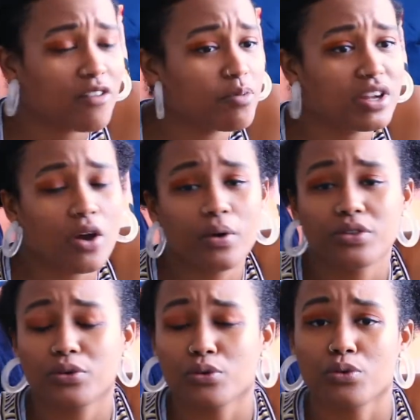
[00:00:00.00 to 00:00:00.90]
I've been
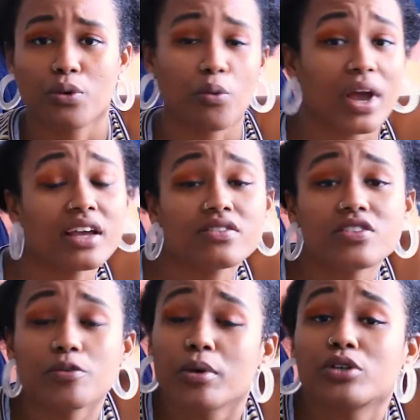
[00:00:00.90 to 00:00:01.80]
going through
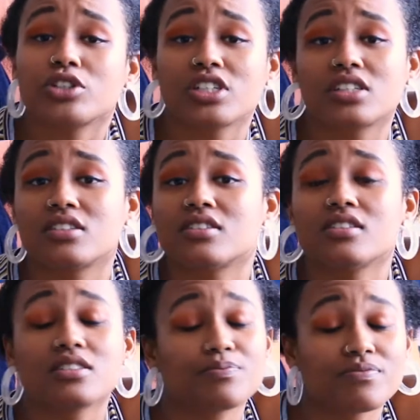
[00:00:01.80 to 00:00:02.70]
waves of
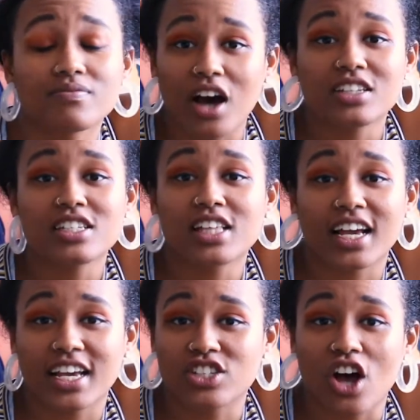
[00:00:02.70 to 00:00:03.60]
emotions. I'm honestly
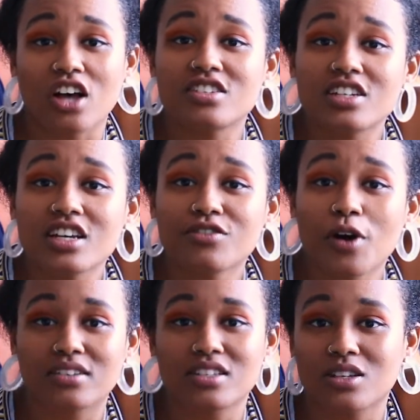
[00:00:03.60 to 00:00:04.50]
like exhausted. It
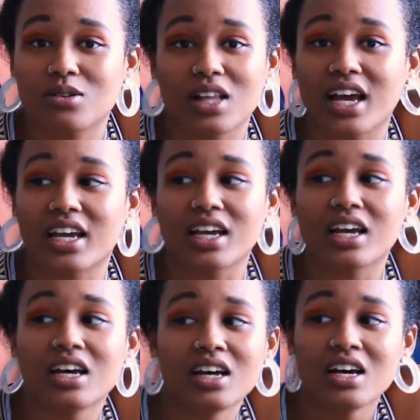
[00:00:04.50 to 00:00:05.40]
sounds so
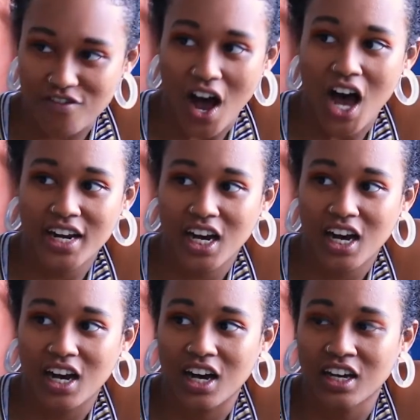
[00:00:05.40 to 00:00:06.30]
like
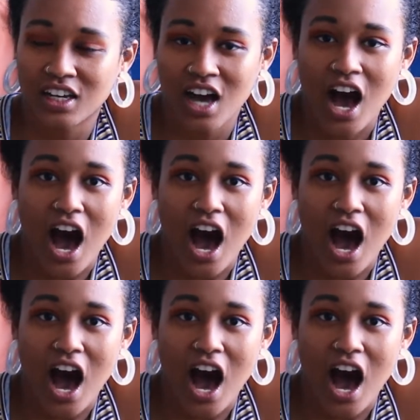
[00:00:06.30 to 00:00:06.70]
Nirvana.